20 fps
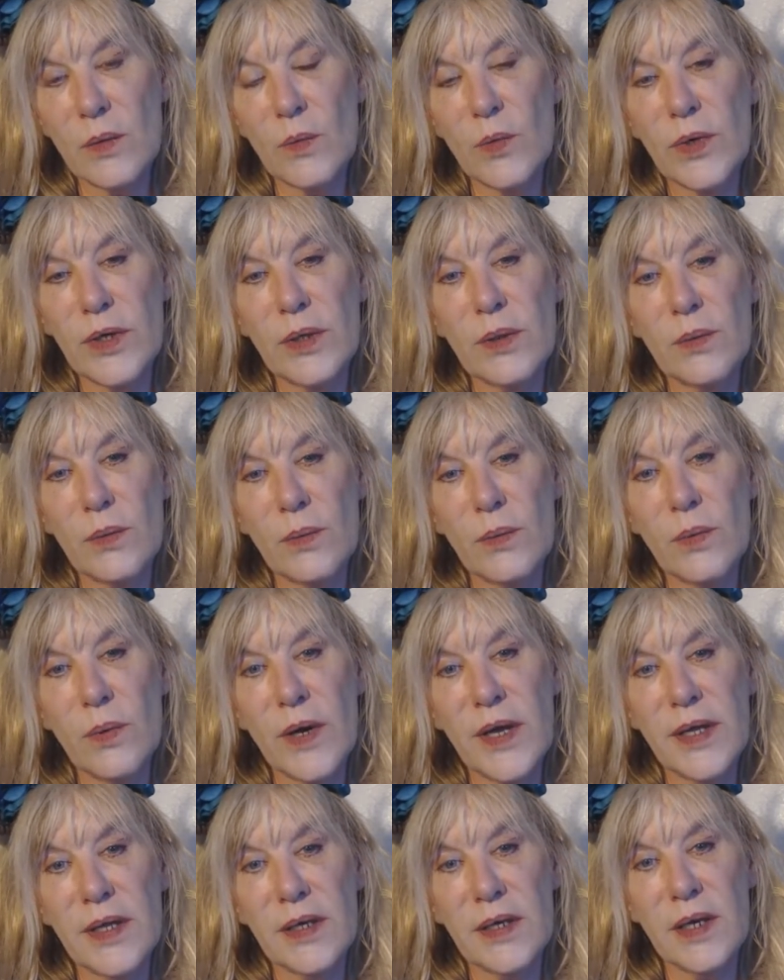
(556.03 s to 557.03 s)

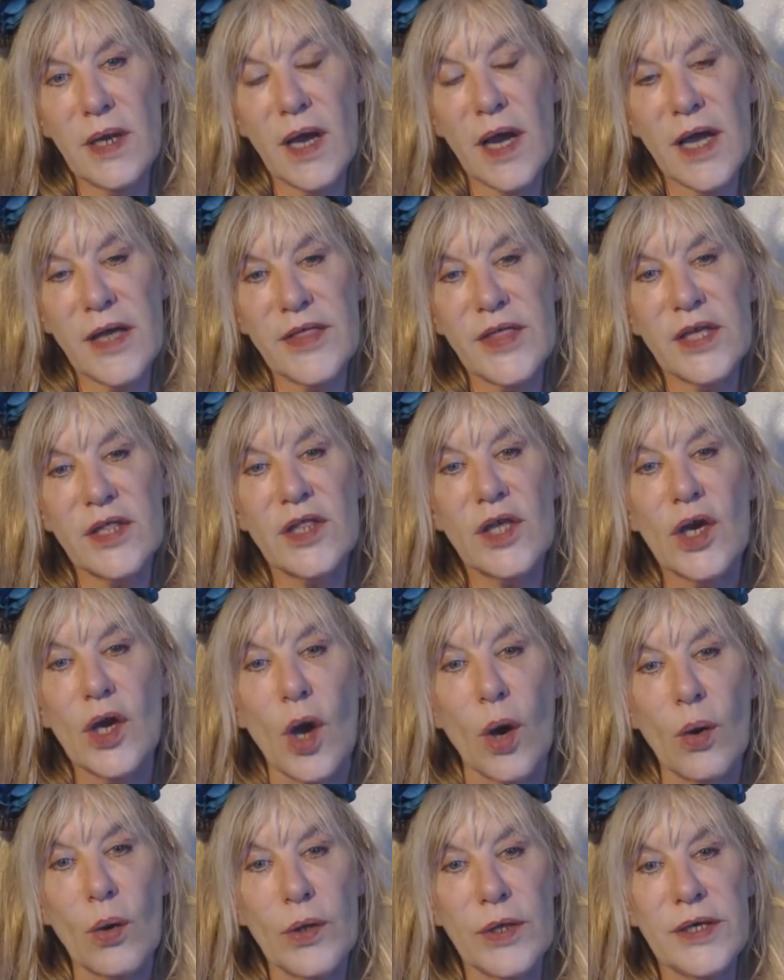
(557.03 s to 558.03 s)
what I think the
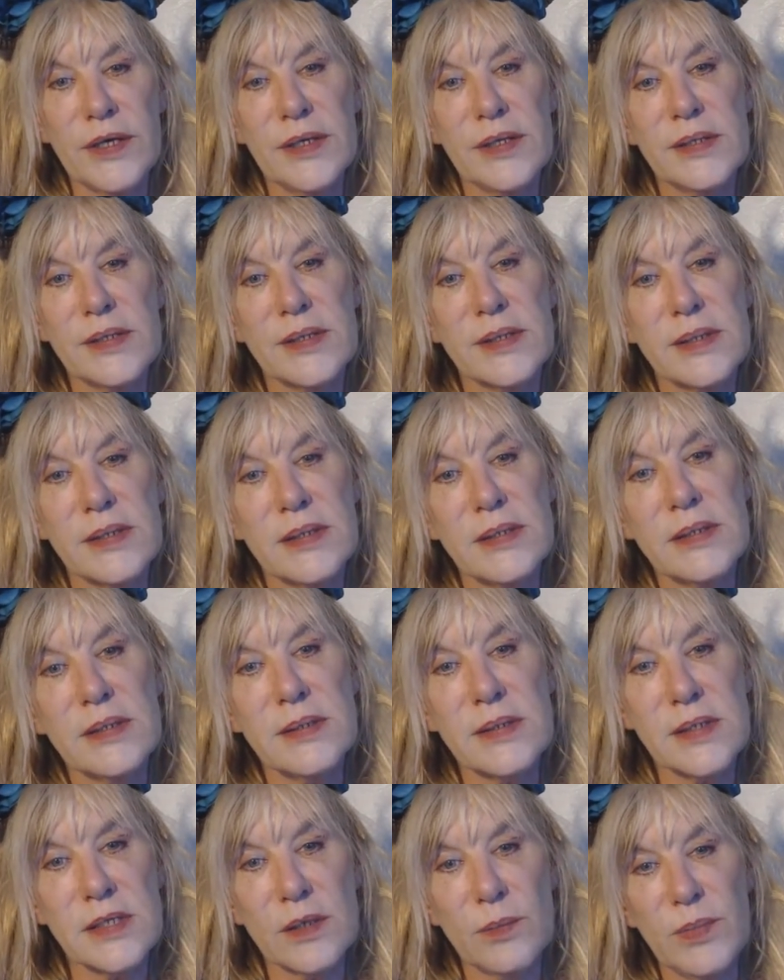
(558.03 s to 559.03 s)
goal is
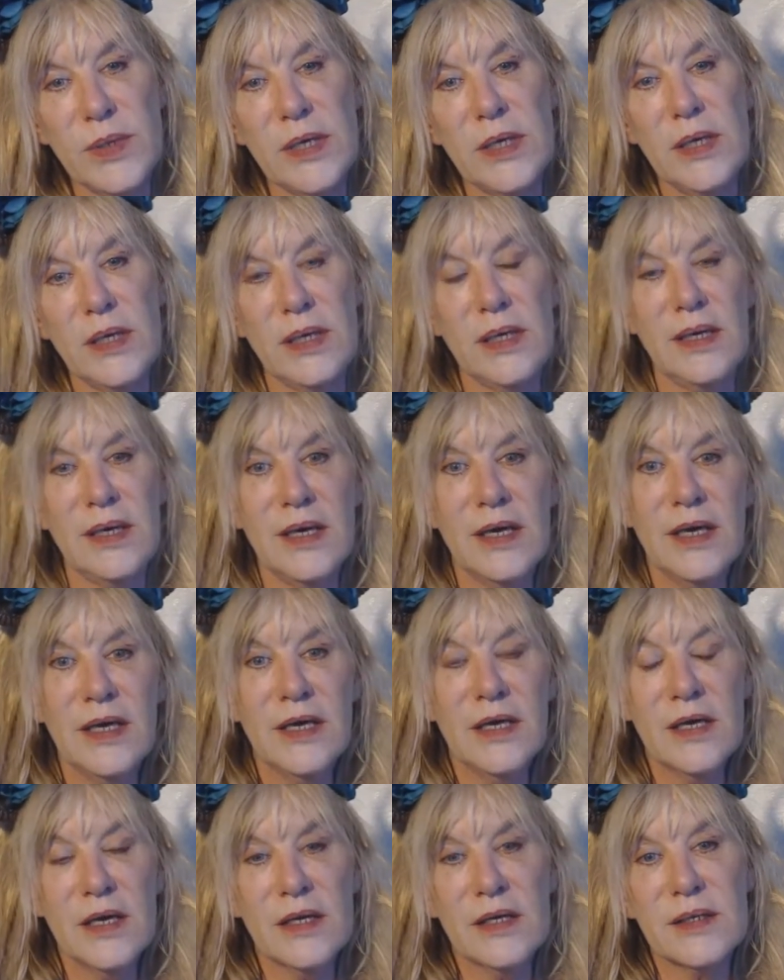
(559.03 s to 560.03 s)
to be
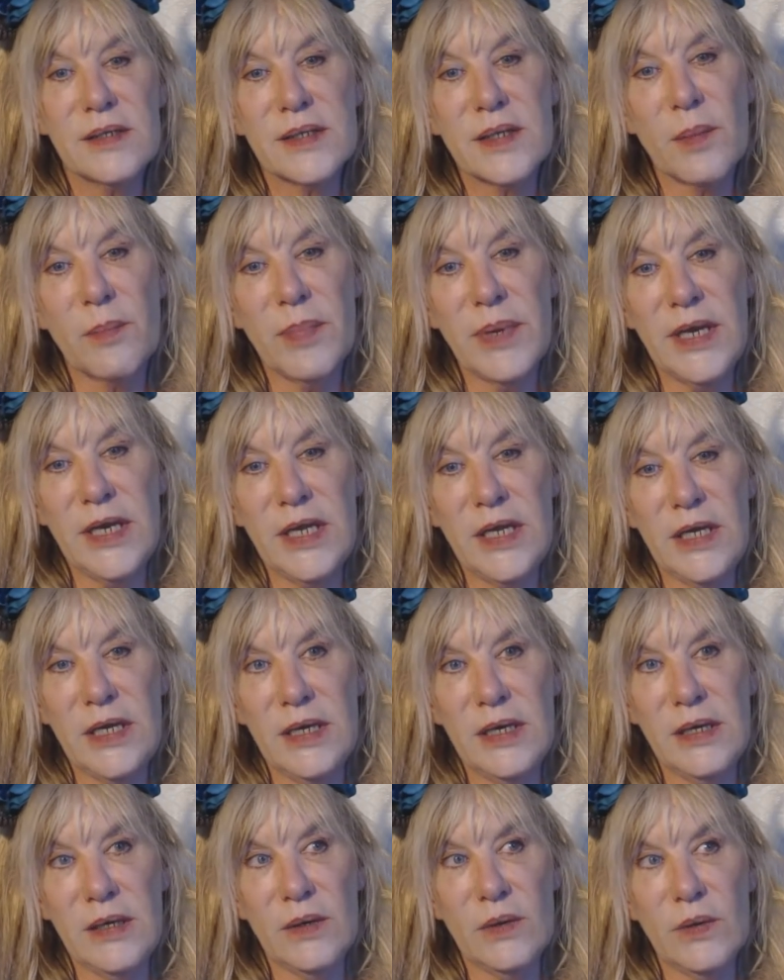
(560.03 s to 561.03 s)

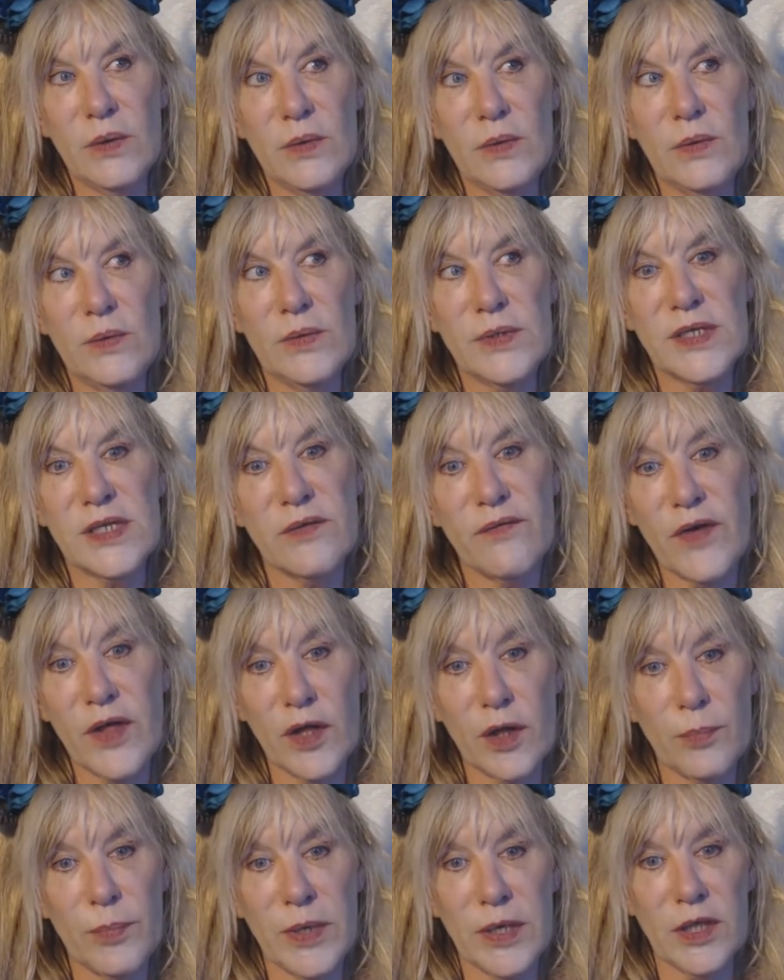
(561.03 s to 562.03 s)
somebody who's
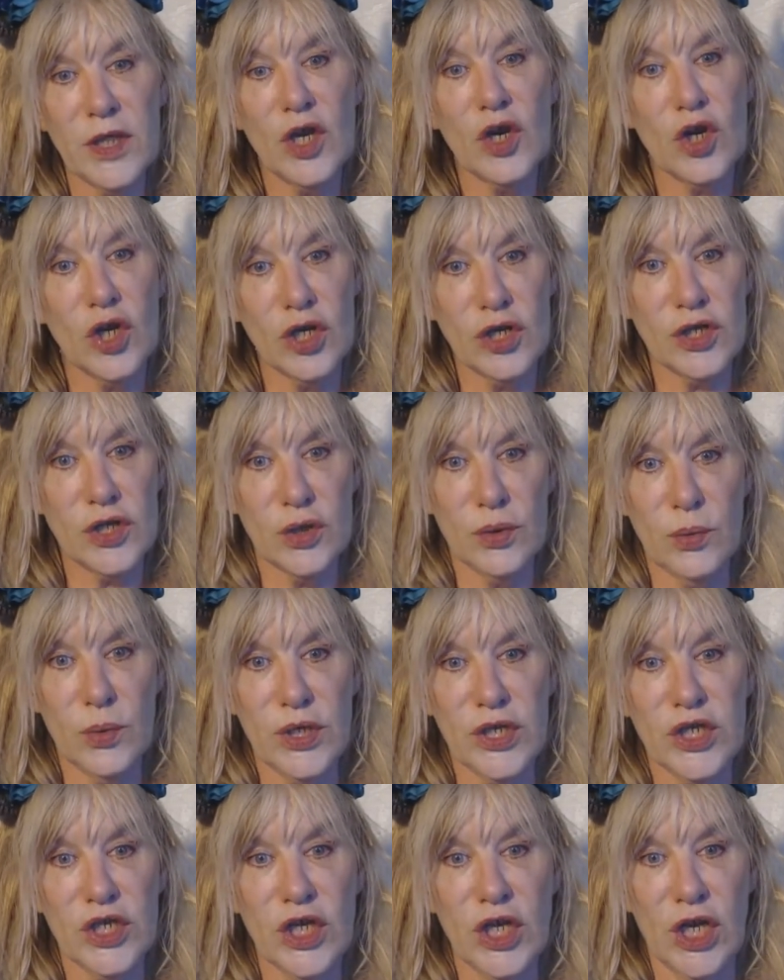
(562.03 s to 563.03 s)
developing their
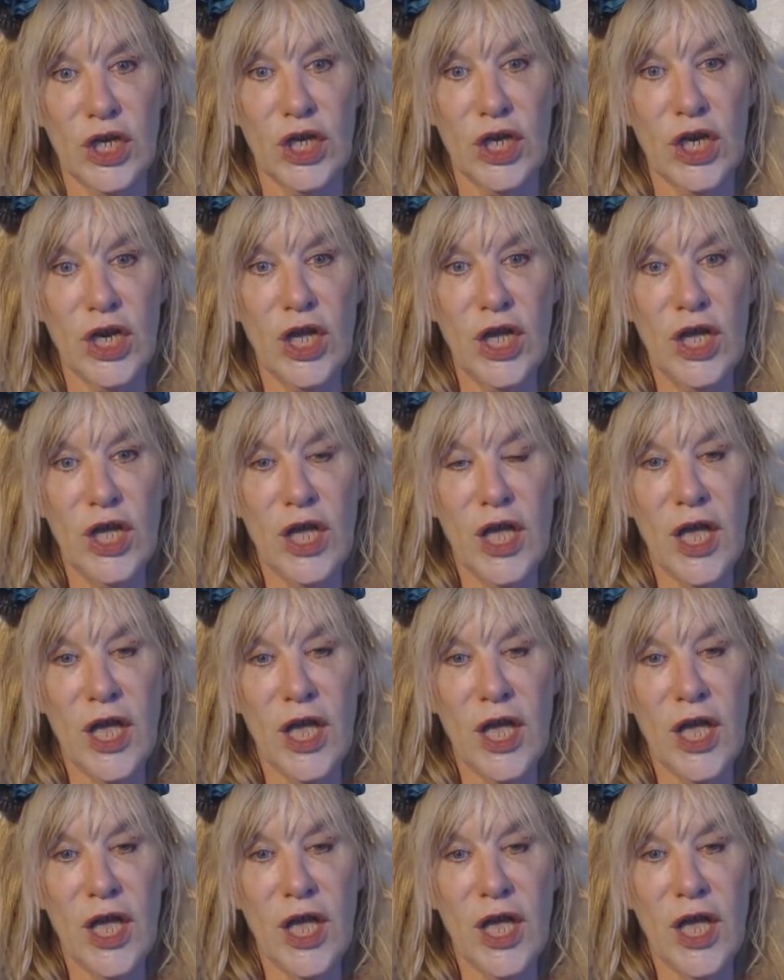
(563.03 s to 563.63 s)
intuition,